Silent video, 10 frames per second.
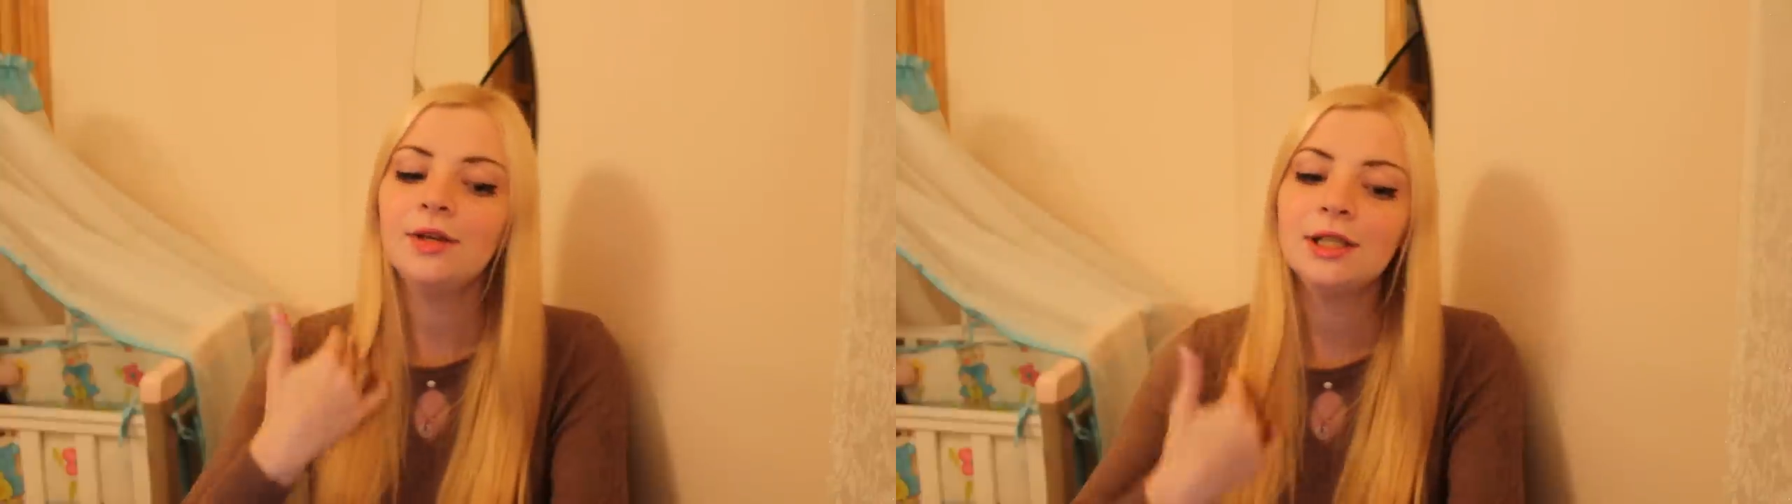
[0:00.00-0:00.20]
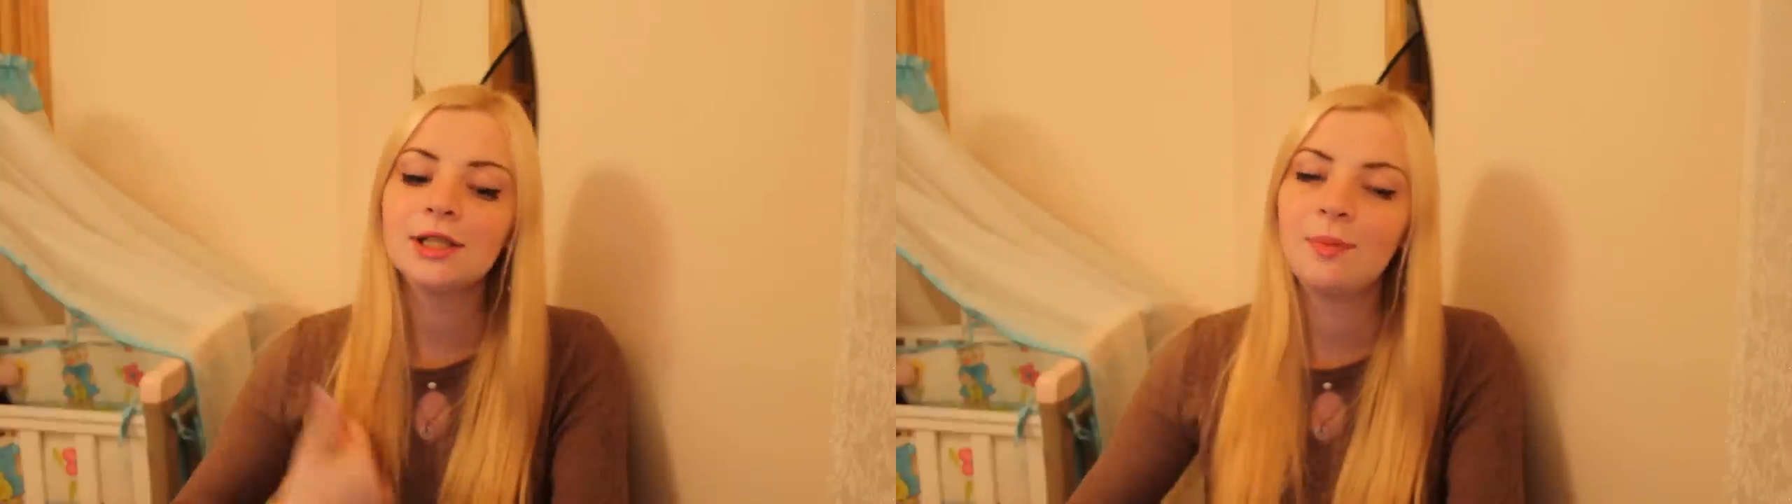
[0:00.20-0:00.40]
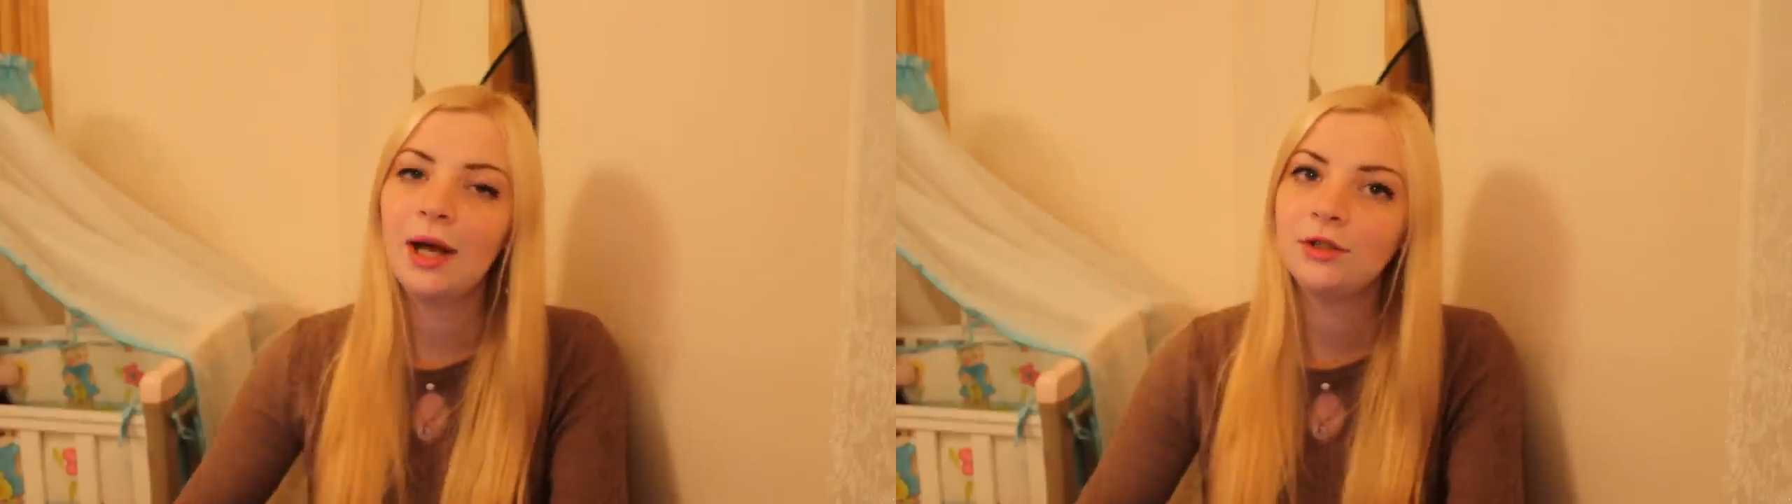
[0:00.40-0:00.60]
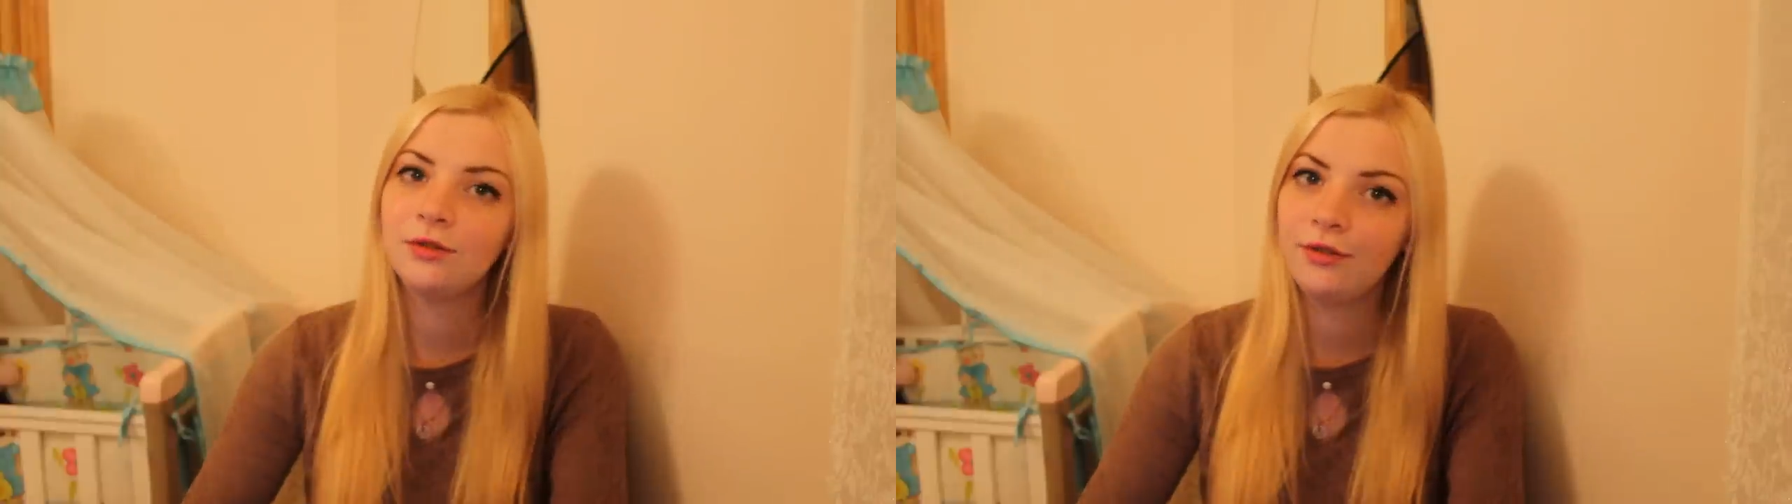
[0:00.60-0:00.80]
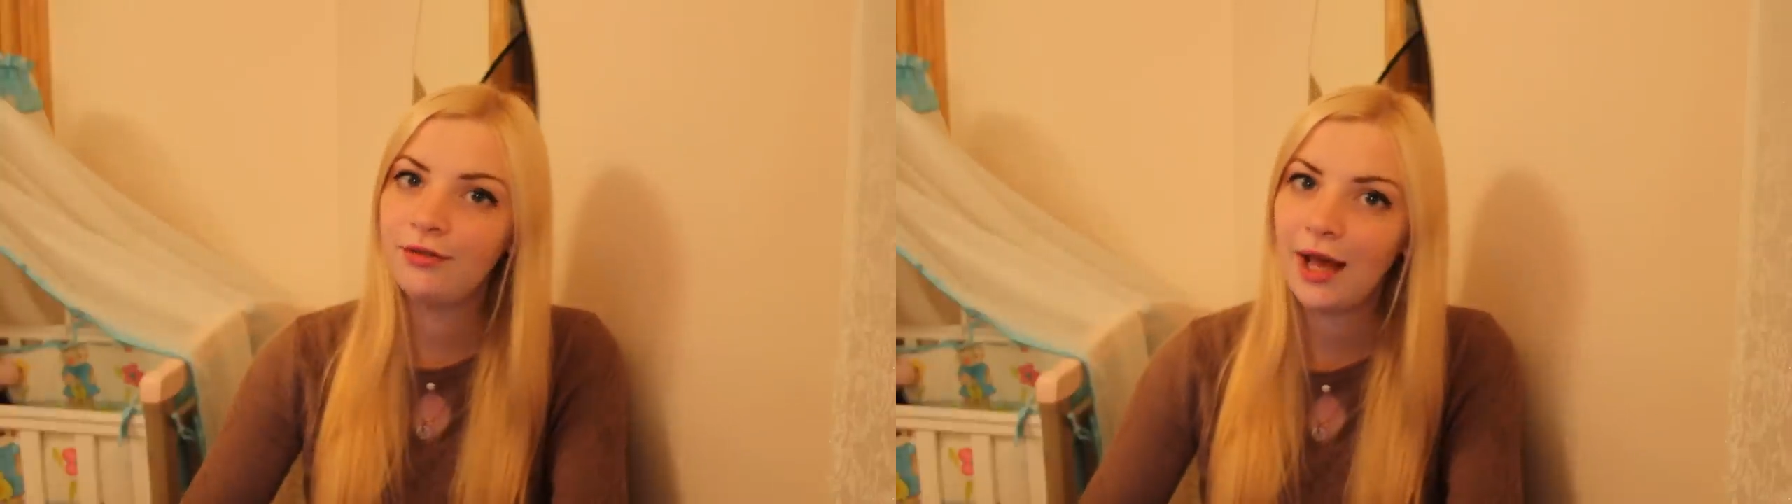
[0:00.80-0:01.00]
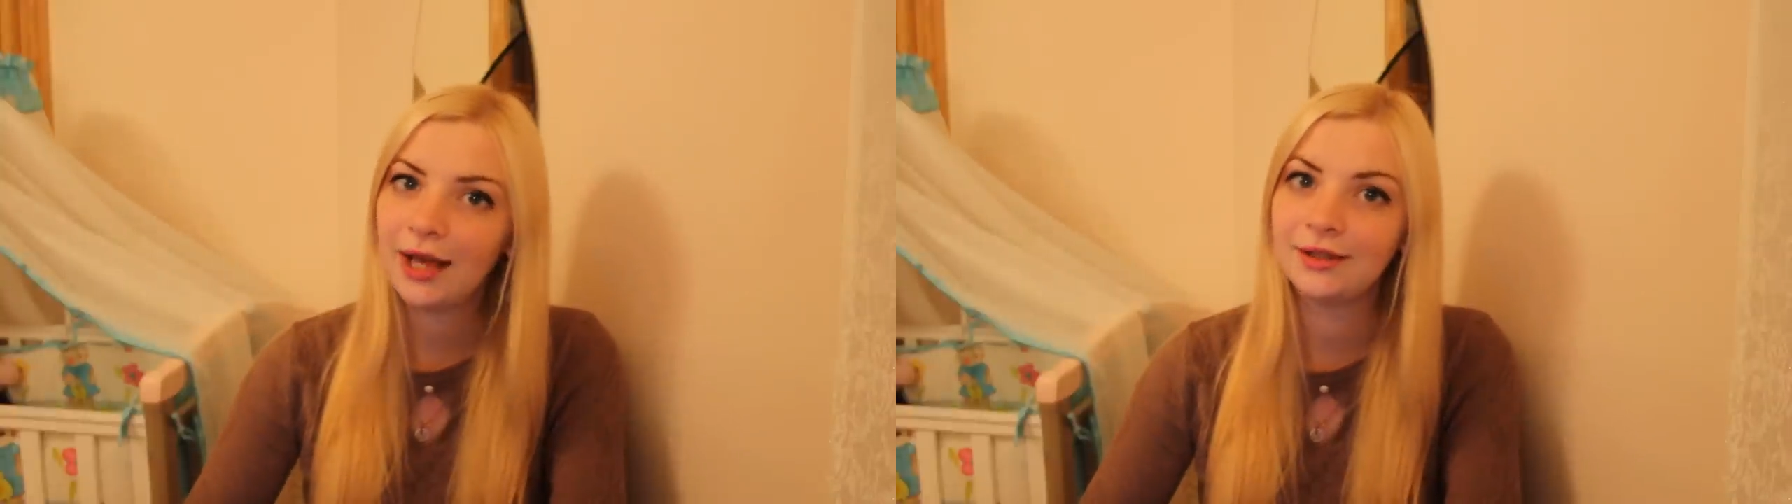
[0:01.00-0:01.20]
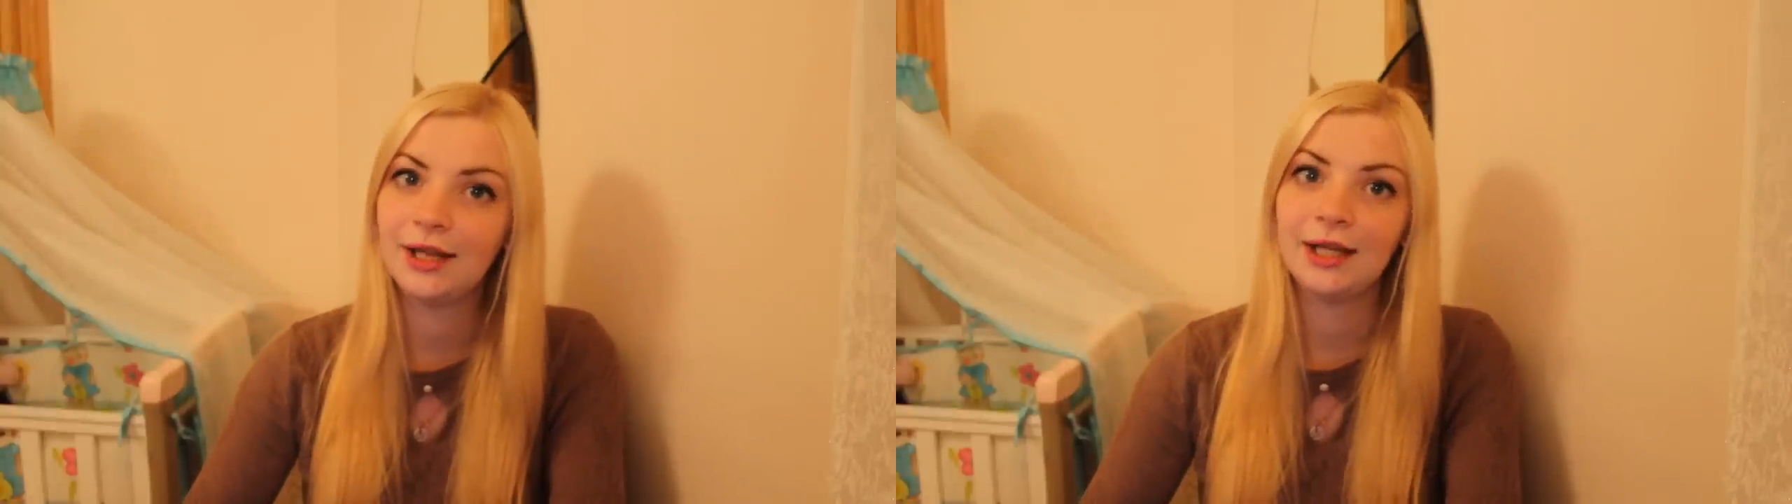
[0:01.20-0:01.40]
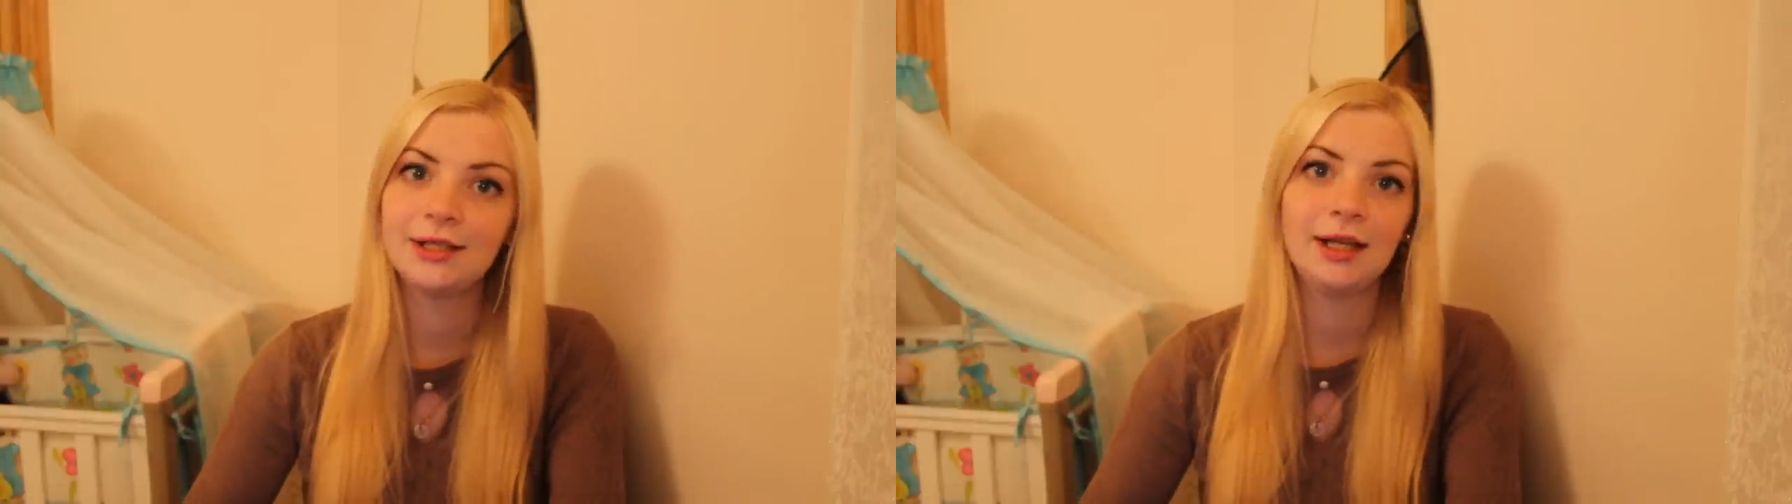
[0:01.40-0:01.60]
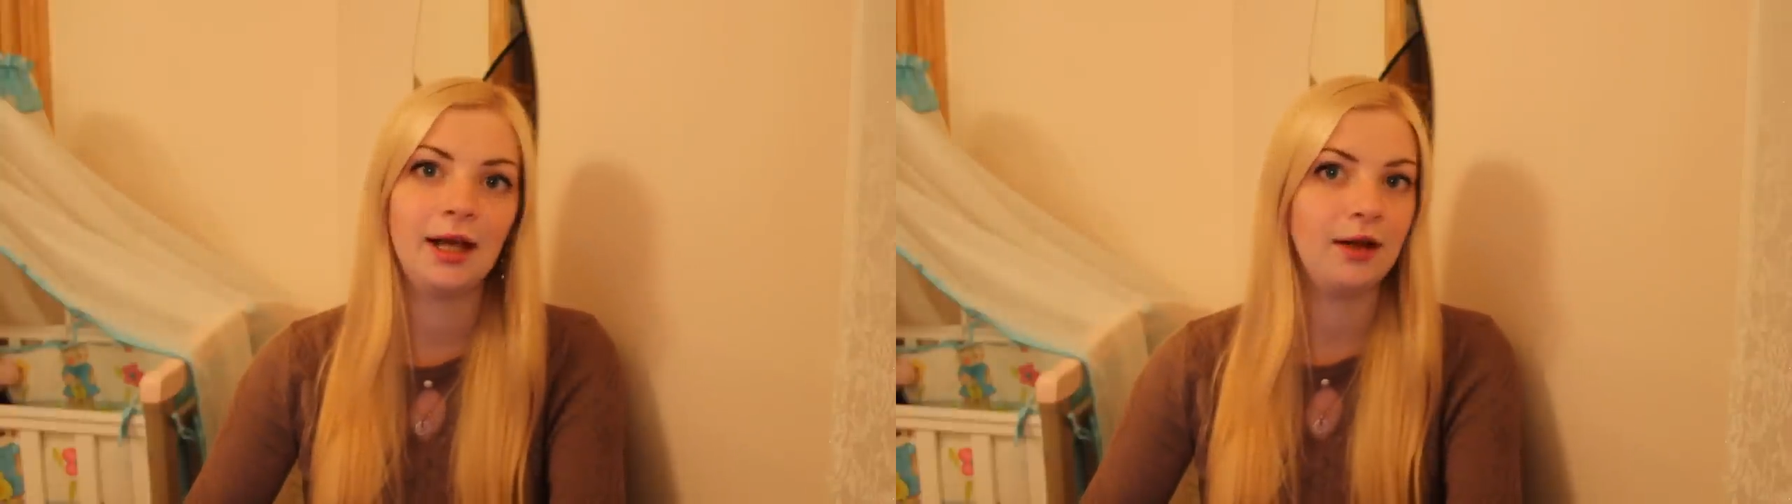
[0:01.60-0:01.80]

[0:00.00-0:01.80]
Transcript: in spite of the fact that